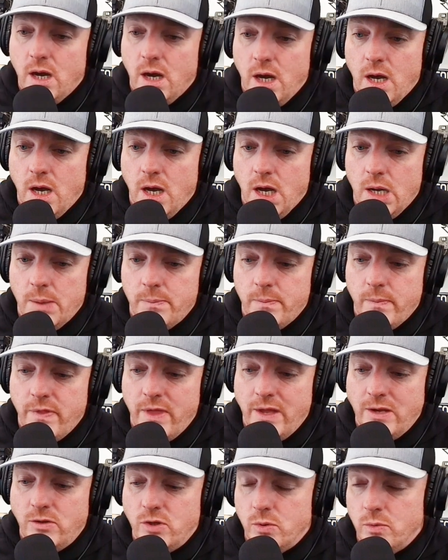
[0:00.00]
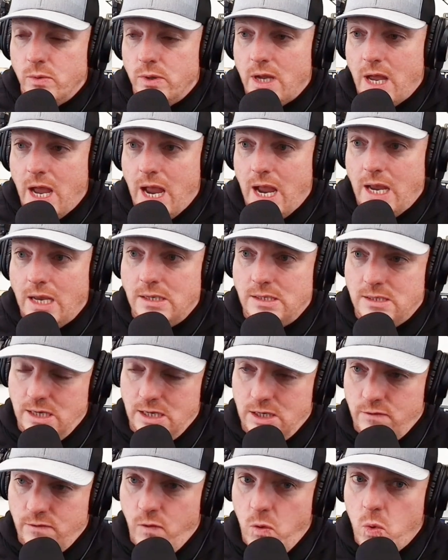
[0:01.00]
than doing a
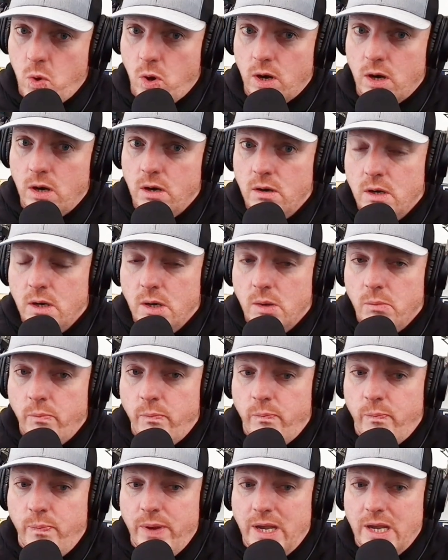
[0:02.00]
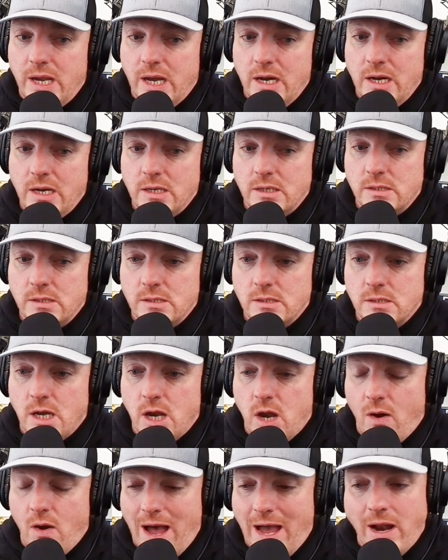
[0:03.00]
6.4 because
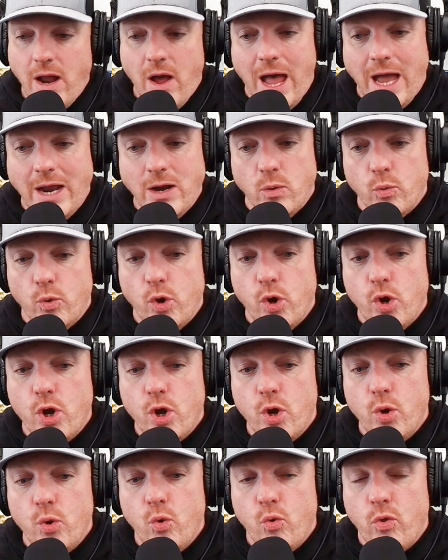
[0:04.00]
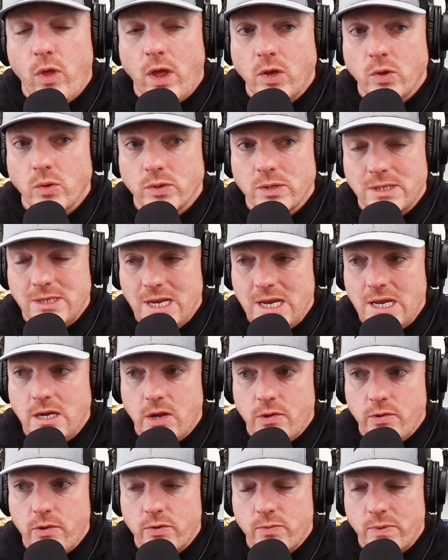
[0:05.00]
I don't know that you'll see
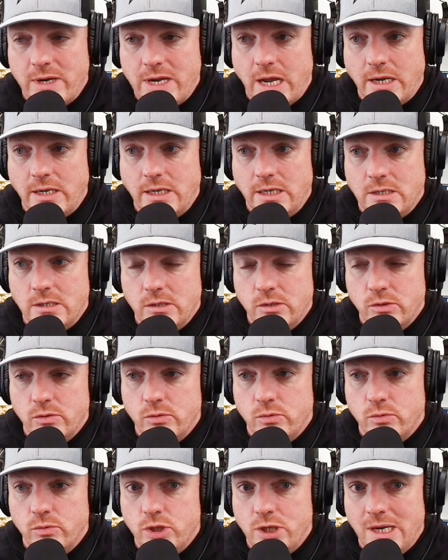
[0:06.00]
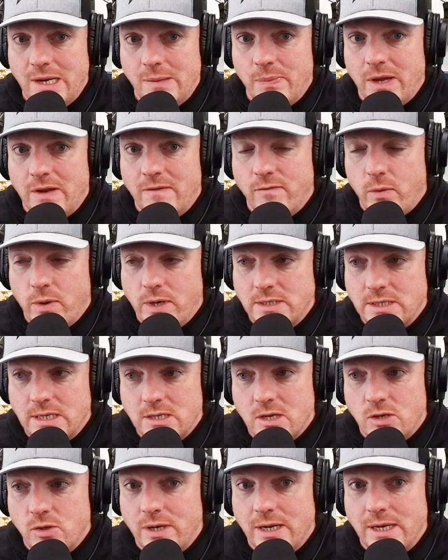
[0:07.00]
another 392 Jeep in
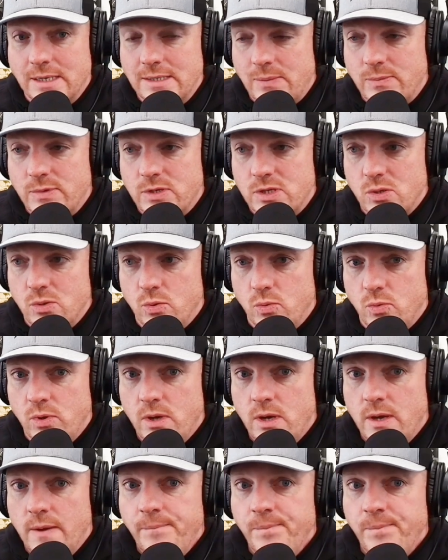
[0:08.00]
4600 anytime soon.